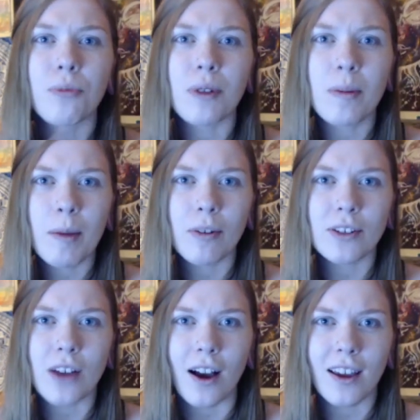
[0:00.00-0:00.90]
3 people
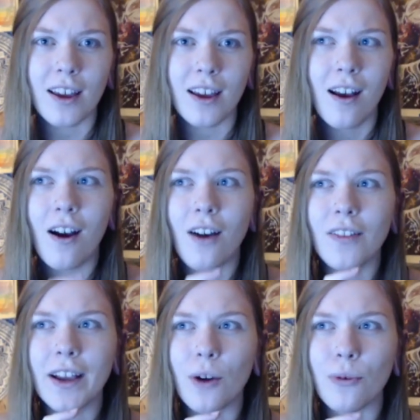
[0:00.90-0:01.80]
talking on
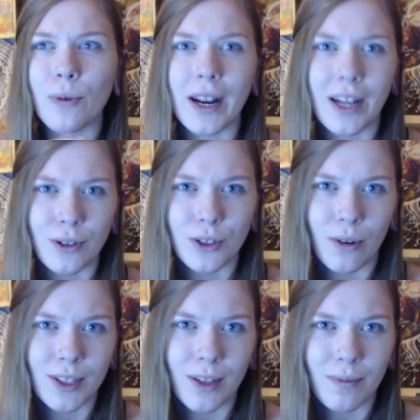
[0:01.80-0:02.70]
like a radio
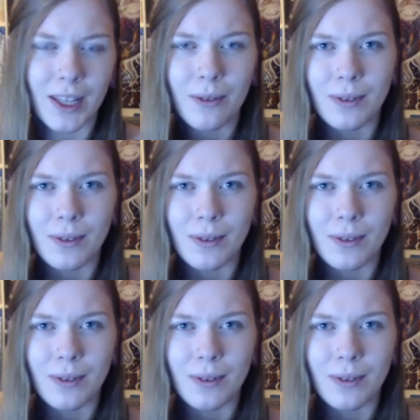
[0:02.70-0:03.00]
show or something.